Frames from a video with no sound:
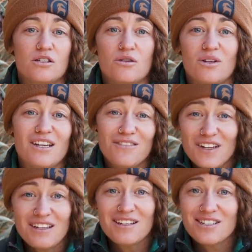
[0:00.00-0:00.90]
So
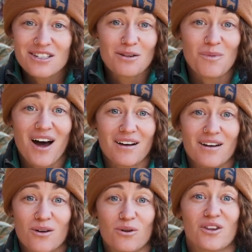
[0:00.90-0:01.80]
even the
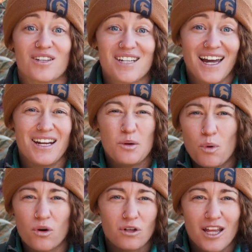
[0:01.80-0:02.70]
stomata, or the tiny
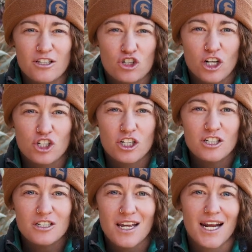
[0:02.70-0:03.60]
pore-like
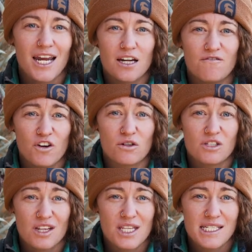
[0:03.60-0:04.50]
structures that aid in
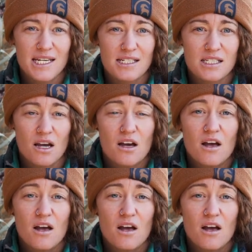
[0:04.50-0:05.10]
photosynthesis,